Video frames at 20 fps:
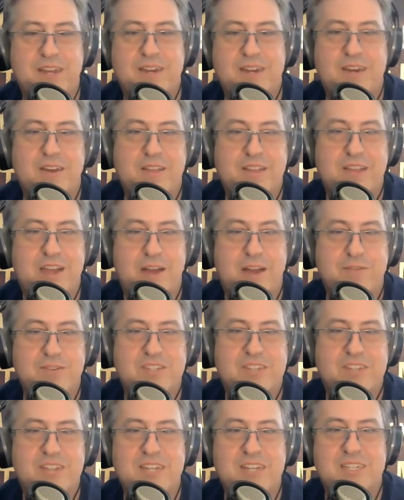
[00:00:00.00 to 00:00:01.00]
getting in on the
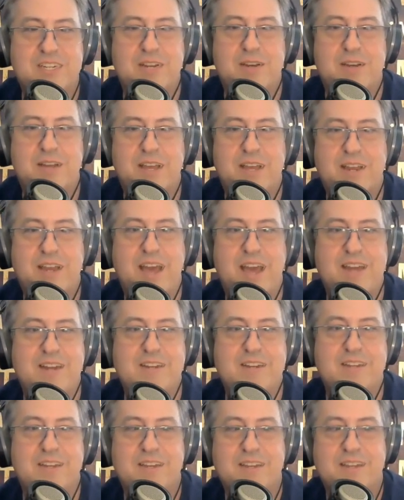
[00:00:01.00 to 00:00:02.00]
conversation. It
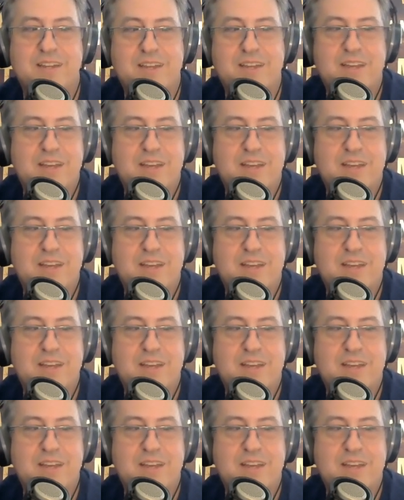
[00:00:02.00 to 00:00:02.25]
added a